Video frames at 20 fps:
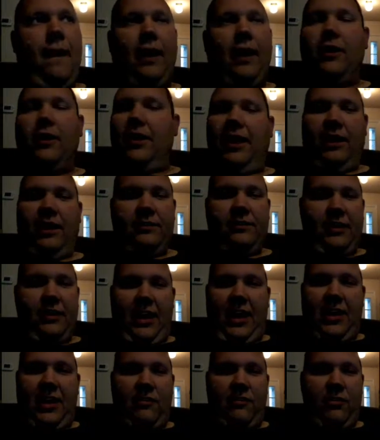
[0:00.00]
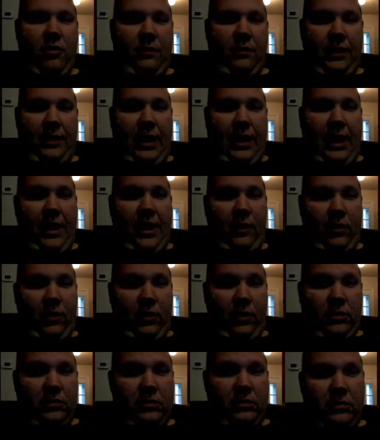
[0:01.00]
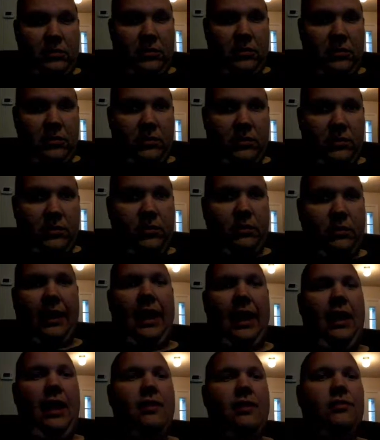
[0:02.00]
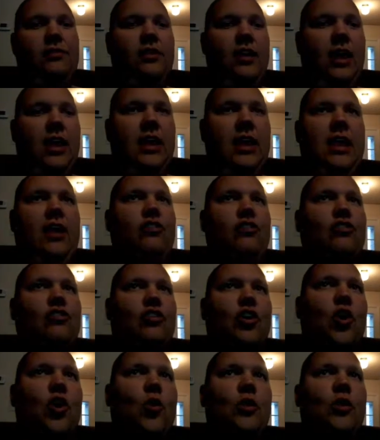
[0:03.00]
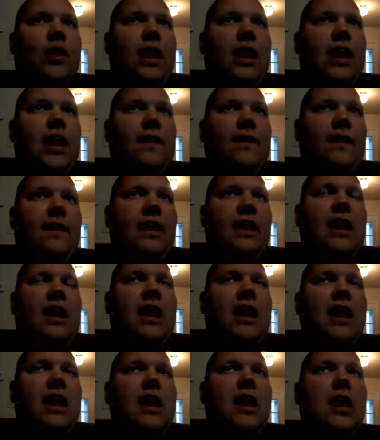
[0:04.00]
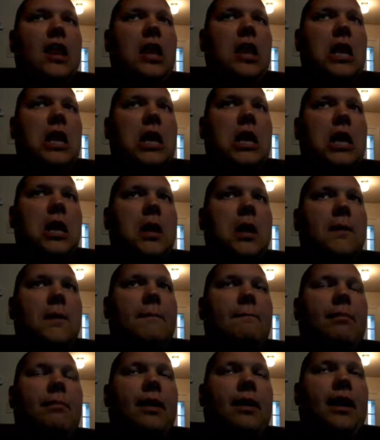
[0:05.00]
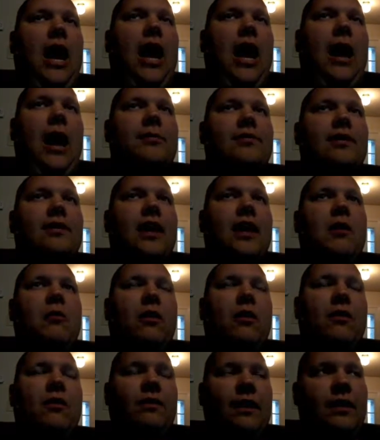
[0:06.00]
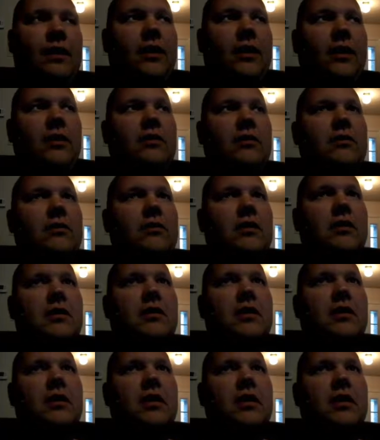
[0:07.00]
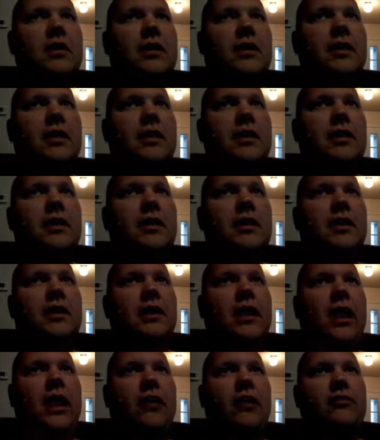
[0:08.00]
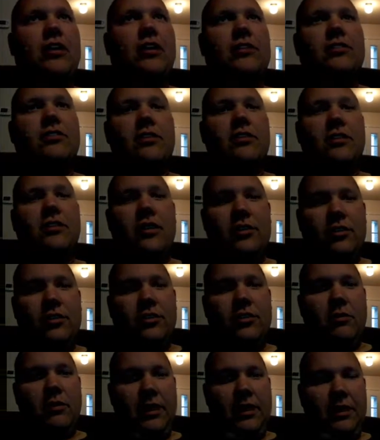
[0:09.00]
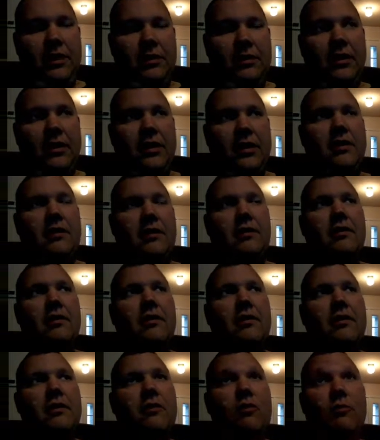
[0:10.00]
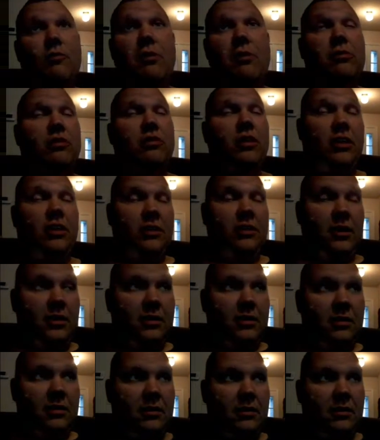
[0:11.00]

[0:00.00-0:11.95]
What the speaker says: don't, like I said, I've never known the guy at all, so I can't say yes or no to anything. But I'm saying one thing now. If Justin did do what he did, what people say he did,